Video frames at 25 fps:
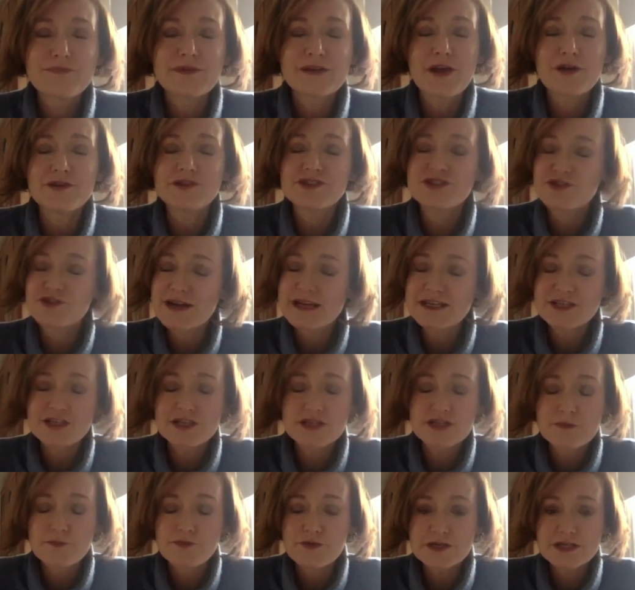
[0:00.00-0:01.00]
go straight to
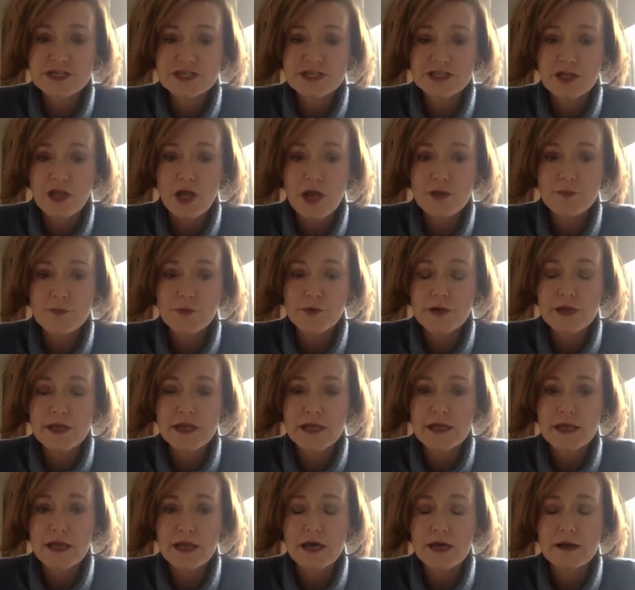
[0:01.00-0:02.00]
the British
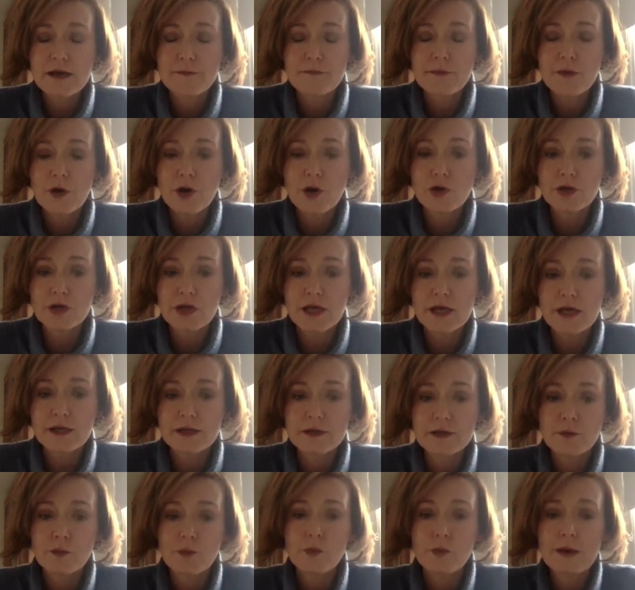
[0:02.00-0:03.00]
Library
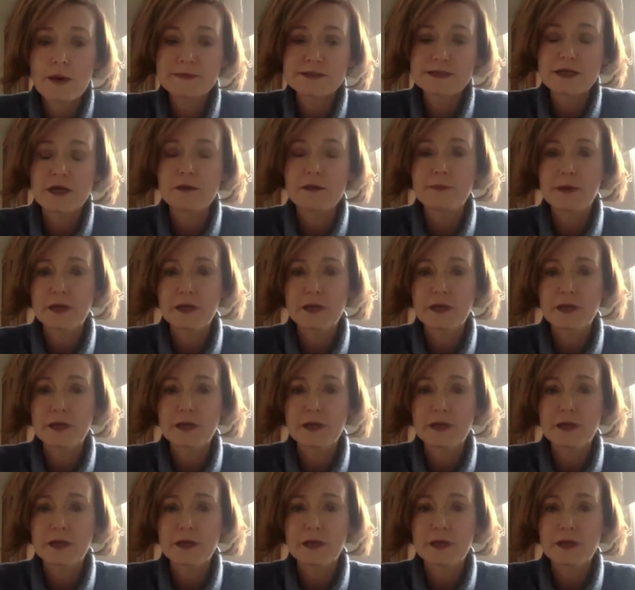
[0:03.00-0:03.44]
online website.